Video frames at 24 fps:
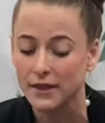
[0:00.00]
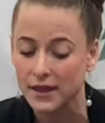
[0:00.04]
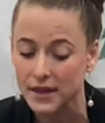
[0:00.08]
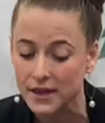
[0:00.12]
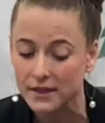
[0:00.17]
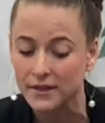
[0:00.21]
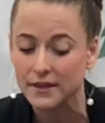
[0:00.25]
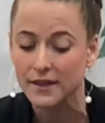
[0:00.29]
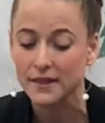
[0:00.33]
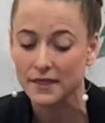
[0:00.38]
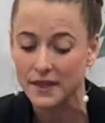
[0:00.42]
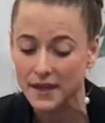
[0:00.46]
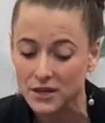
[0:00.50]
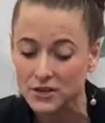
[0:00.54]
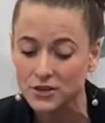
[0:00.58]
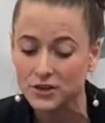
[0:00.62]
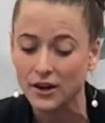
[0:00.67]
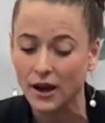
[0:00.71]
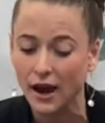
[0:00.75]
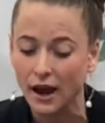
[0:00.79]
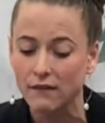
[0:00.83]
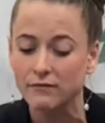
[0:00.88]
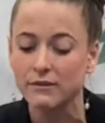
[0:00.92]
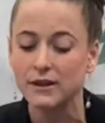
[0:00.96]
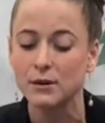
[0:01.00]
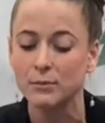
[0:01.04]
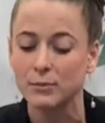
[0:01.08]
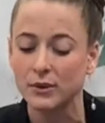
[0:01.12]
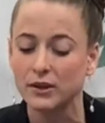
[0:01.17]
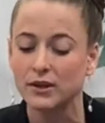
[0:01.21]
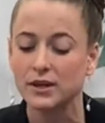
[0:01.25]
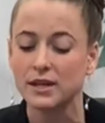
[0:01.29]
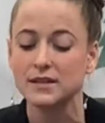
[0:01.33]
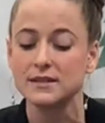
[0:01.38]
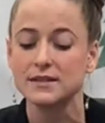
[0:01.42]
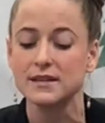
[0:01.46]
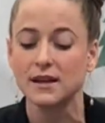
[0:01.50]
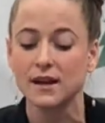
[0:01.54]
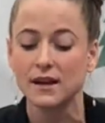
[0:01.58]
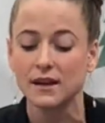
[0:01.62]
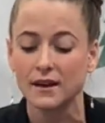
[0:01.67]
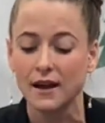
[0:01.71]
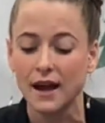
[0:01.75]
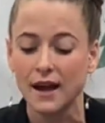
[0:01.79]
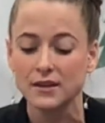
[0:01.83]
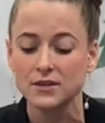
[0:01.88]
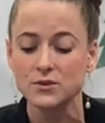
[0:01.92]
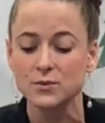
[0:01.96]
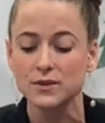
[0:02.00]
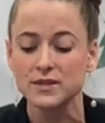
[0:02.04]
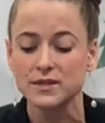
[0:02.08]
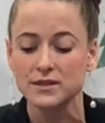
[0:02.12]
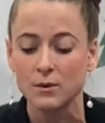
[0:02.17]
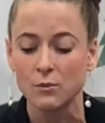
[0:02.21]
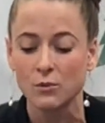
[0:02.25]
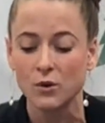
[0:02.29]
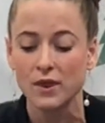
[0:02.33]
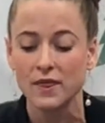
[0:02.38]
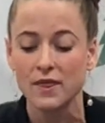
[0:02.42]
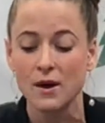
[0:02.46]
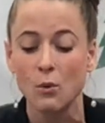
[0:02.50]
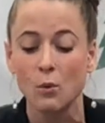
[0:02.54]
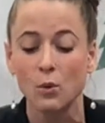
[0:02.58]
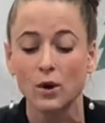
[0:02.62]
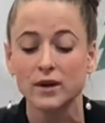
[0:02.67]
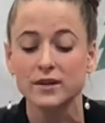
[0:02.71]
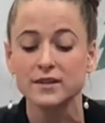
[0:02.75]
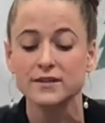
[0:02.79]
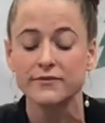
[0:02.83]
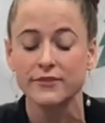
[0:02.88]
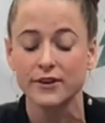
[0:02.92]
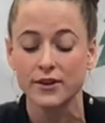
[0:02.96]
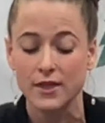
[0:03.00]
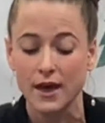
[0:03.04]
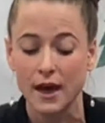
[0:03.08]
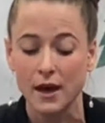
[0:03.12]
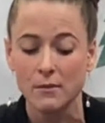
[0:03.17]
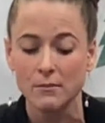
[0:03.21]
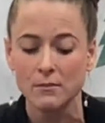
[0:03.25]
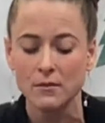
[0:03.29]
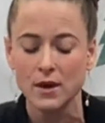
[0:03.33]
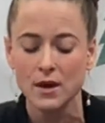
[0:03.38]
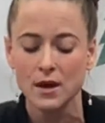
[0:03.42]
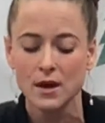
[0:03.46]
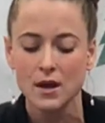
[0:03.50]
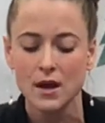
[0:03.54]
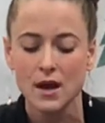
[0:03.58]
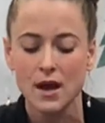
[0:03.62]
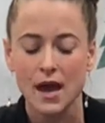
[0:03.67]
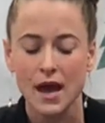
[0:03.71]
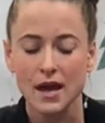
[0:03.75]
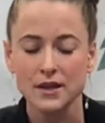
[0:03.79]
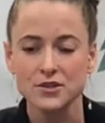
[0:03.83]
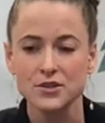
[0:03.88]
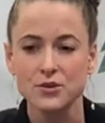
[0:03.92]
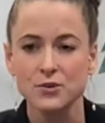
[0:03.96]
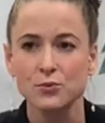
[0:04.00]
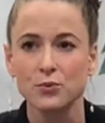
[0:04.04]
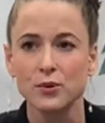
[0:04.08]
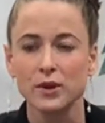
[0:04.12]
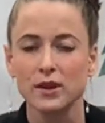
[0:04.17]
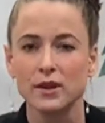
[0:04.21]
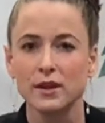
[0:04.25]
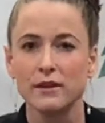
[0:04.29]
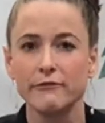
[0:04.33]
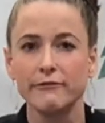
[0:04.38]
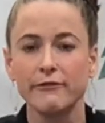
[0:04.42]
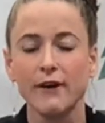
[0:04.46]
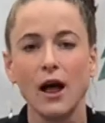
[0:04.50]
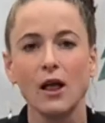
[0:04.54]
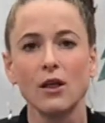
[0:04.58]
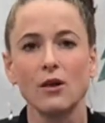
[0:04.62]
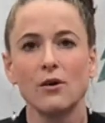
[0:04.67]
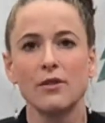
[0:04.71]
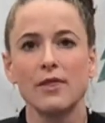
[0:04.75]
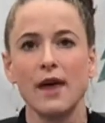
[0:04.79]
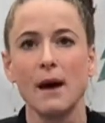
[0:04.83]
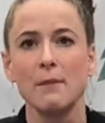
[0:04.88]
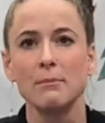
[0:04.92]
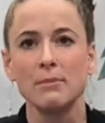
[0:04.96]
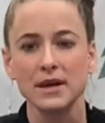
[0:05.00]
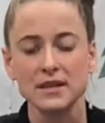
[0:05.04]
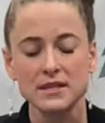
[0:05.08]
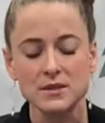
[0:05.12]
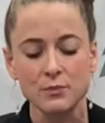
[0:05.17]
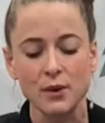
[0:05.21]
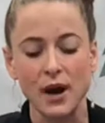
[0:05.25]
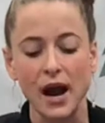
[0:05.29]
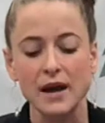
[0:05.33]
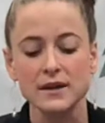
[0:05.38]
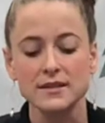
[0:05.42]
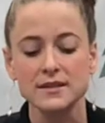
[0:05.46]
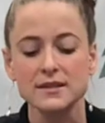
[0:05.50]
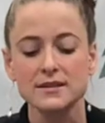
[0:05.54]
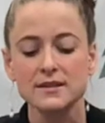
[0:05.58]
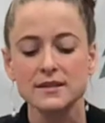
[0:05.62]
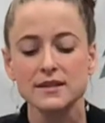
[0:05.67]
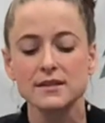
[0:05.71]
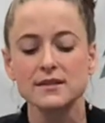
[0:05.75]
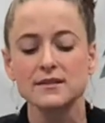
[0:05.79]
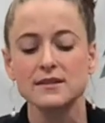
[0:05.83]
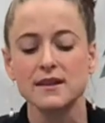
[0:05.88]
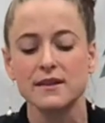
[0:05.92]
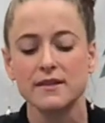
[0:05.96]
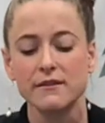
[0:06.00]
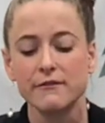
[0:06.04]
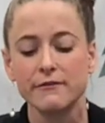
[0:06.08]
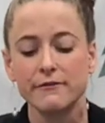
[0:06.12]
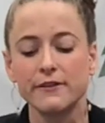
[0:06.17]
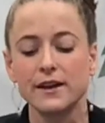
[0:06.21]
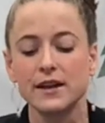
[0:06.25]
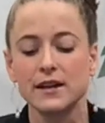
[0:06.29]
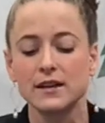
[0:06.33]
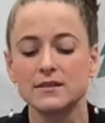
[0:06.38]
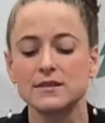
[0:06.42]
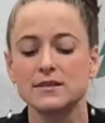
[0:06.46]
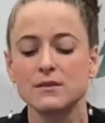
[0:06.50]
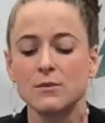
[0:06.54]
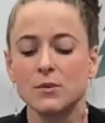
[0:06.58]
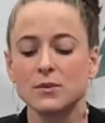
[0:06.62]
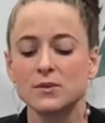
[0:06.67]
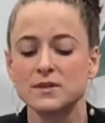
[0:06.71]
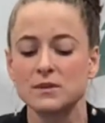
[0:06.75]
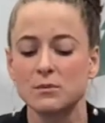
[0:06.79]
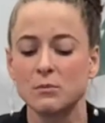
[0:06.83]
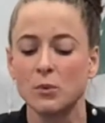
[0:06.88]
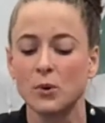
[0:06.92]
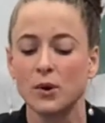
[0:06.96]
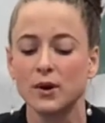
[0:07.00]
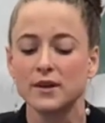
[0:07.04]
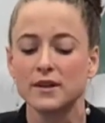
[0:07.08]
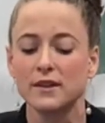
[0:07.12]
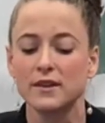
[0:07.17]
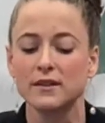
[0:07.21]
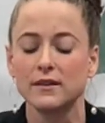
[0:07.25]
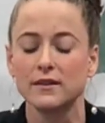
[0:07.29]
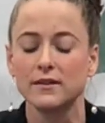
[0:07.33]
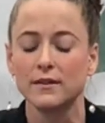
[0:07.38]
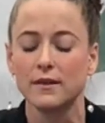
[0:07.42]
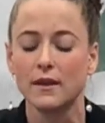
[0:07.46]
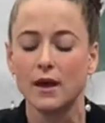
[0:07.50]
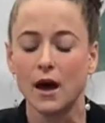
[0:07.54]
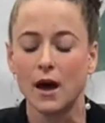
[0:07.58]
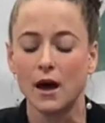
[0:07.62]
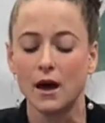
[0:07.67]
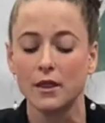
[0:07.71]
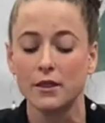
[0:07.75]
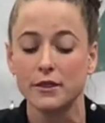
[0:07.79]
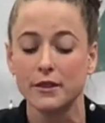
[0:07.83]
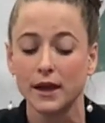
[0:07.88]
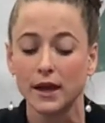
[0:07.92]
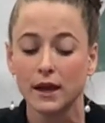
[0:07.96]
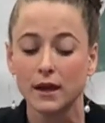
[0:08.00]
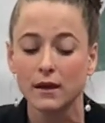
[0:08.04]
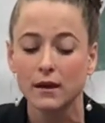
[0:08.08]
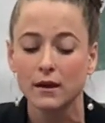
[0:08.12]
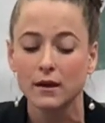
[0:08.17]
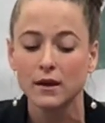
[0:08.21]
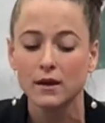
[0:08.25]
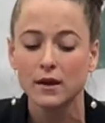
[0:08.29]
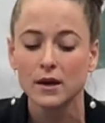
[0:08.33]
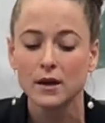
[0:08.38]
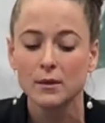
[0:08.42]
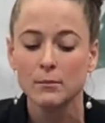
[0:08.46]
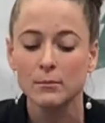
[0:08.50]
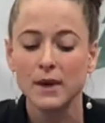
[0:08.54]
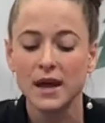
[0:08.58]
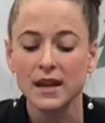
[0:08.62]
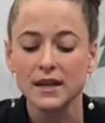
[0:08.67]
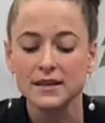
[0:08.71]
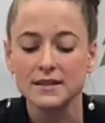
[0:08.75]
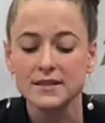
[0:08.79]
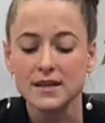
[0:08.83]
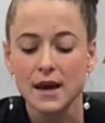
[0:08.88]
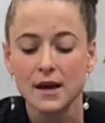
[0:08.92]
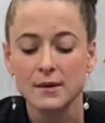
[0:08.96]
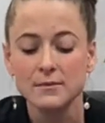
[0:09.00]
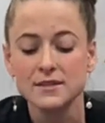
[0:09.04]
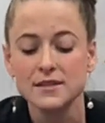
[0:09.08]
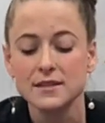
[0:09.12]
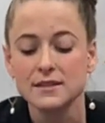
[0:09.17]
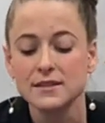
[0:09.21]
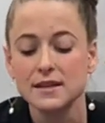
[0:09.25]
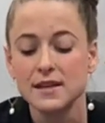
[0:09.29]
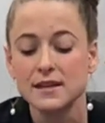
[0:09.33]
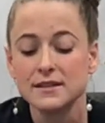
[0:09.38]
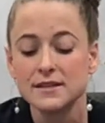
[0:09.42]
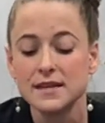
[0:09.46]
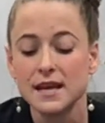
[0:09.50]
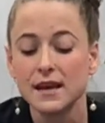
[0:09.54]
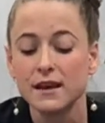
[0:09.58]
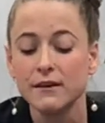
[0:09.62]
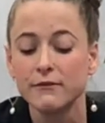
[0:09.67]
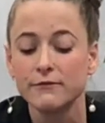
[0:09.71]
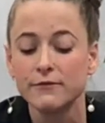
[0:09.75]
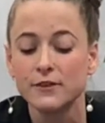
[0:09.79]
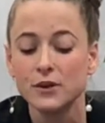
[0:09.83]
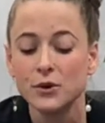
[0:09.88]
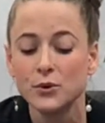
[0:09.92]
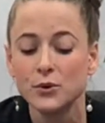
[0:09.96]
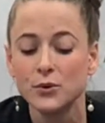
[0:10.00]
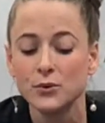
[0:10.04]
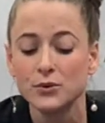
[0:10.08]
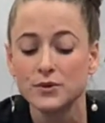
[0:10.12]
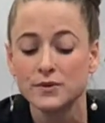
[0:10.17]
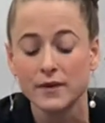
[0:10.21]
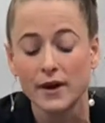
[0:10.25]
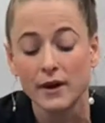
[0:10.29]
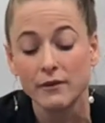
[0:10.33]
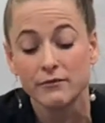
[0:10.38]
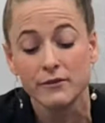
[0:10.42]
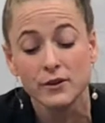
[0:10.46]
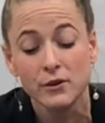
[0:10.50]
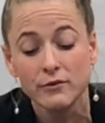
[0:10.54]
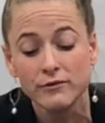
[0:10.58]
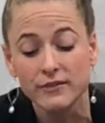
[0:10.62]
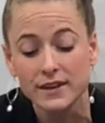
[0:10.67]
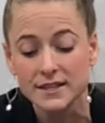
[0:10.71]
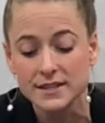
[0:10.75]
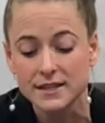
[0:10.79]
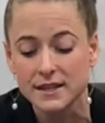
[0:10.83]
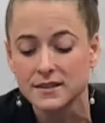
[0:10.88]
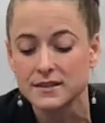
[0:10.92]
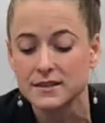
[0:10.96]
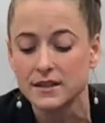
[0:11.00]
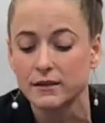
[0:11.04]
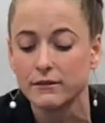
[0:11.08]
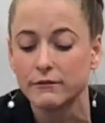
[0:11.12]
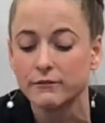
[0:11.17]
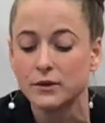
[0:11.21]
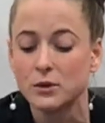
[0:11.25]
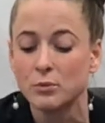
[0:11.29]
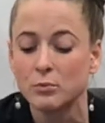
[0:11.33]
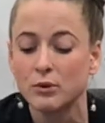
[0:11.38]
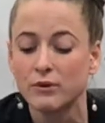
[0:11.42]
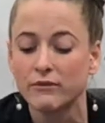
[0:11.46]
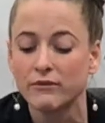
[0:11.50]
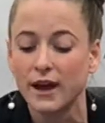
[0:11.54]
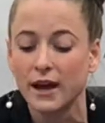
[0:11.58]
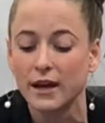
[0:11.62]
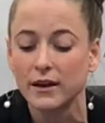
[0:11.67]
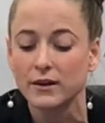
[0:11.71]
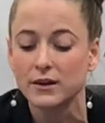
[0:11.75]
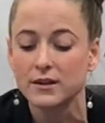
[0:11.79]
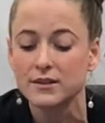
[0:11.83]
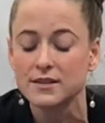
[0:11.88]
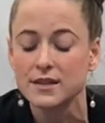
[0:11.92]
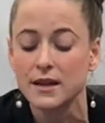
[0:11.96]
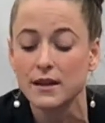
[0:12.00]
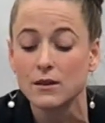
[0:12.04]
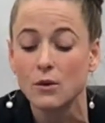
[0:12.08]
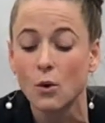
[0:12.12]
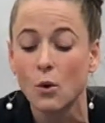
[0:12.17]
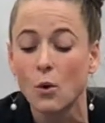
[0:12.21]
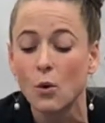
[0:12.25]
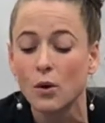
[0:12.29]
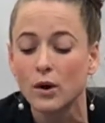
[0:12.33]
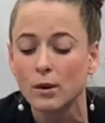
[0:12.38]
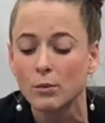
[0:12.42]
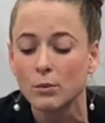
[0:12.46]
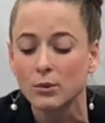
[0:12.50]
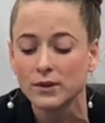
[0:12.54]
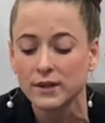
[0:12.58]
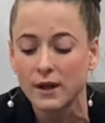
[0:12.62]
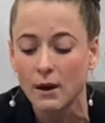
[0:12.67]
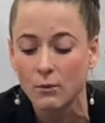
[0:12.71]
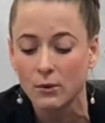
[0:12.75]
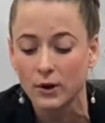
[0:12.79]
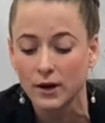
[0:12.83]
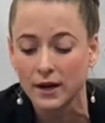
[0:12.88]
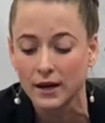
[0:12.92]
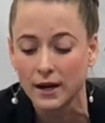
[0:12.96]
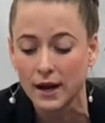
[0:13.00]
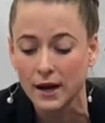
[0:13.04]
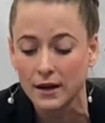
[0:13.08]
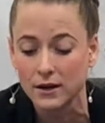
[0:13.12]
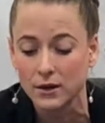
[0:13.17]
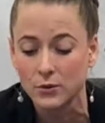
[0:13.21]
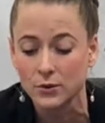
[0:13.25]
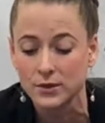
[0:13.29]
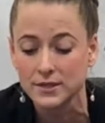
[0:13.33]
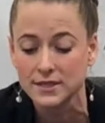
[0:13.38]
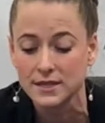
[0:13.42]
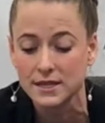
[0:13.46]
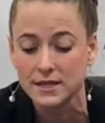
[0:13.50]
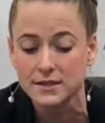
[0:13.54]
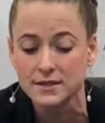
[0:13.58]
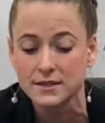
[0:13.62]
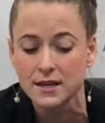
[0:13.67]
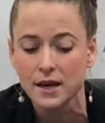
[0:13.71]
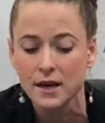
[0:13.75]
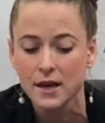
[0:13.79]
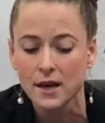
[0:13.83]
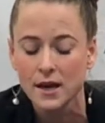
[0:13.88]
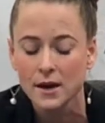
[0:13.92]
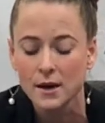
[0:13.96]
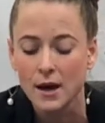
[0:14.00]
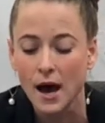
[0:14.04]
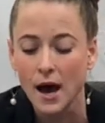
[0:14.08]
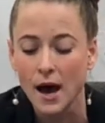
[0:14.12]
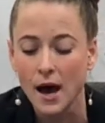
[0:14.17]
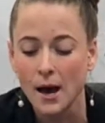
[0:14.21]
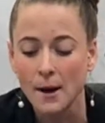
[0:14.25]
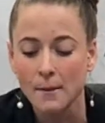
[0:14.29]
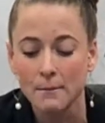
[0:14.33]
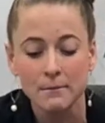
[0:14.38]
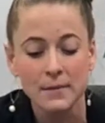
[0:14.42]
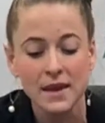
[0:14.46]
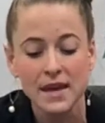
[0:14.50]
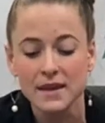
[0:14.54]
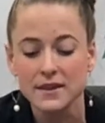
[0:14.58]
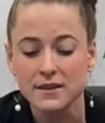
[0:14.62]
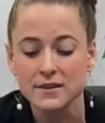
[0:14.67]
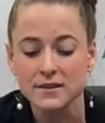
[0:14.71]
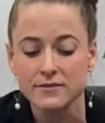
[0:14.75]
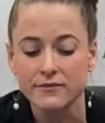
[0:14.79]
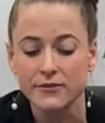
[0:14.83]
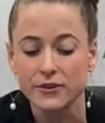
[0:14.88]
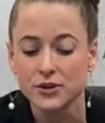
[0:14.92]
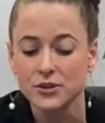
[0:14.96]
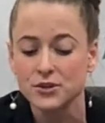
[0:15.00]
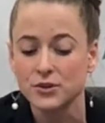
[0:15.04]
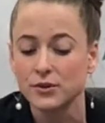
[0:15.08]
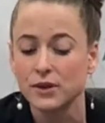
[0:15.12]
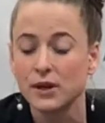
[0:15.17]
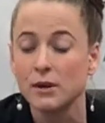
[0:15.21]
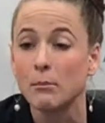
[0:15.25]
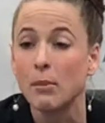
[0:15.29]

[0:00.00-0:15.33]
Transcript: they, that they should have the ability to connect with someone that works for them, and to really follow that best practices. That the fit is the most important uh, thing. Many times this can take a few a few visits and a few providers, and the horrible network inadequacies um, make this virtually